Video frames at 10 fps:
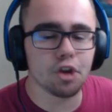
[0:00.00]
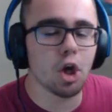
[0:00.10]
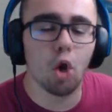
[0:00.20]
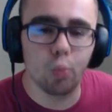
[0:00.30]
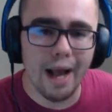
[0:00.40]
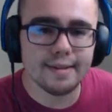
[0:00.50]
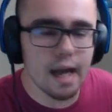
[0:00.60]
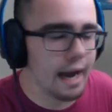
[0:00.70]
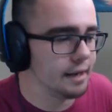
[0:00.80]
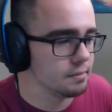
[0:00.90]
out the correct
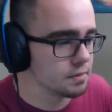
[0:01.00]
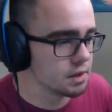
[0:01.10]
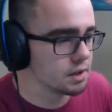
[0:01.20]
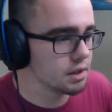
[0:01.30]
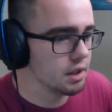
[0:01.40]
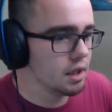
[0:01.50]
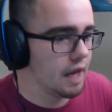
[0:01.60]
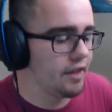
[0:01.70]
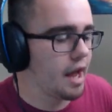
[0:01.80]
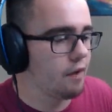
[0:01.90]
items.
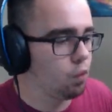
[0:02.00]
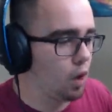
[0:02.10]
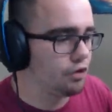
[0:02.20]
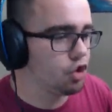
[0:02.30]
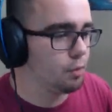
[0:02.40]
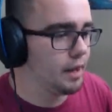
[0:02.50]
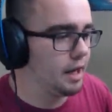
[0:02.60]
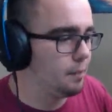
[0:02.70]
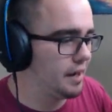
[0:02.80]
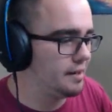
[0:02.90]
I think I have one too
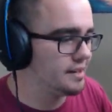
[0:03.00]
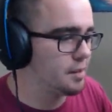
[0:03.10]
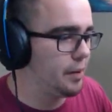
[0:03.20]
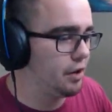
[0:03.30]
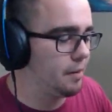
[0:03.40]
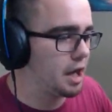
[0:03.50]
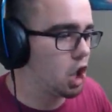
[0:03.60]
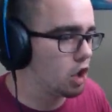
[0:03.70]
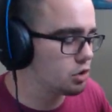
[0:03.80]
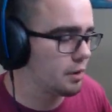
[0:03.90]
many, but it disappeared in my
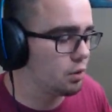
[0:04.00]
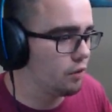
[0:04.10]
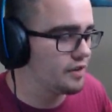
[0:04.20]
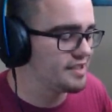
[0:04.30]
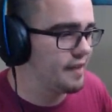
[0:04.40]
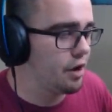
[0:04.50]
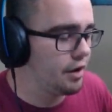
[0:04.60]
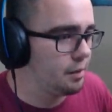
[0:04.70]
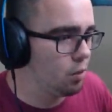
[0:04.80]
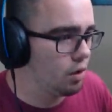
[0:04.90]
cart, so I don't know if it's there
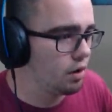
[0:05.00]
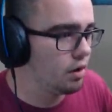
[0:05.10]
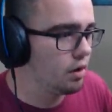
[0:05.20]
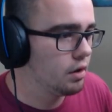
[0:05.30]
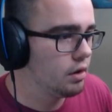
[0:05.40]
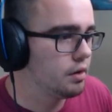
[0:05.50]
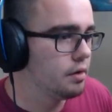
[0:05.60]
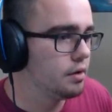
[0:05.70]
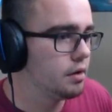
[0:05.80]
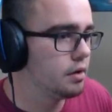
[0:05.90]
anymore.
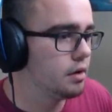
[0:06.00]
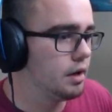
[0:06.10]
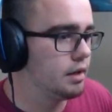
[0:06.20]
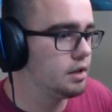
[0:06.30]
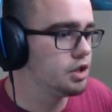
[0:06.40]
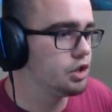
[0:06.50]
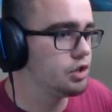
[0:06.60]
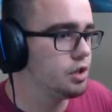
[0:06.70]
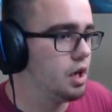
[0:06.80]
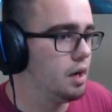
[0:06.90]
All right, let's
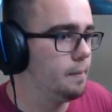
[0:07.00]
just,